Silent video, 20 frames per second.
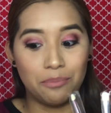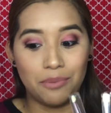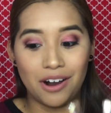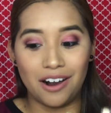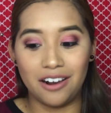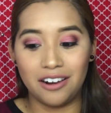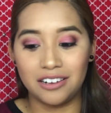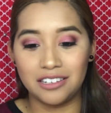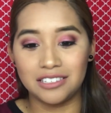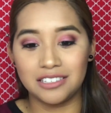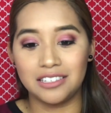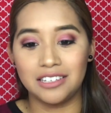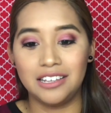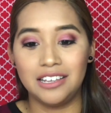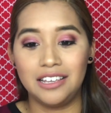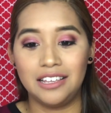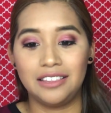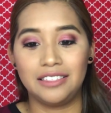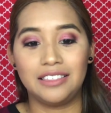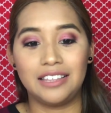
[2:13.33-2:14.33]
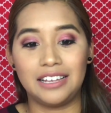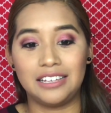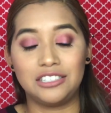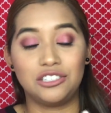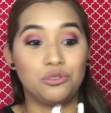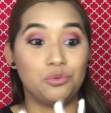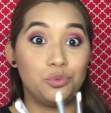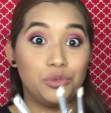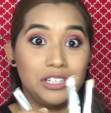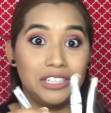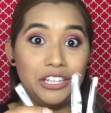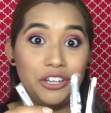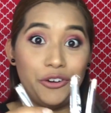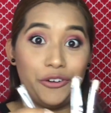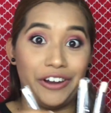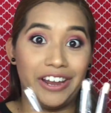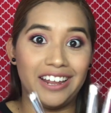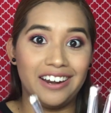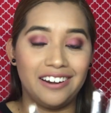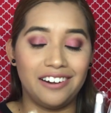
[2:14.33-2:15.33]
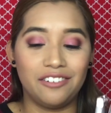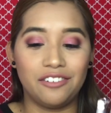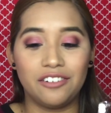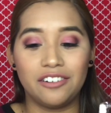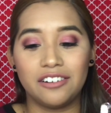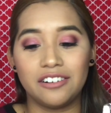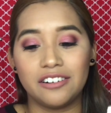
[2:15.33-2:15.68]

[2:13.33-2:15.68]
box. That's really great.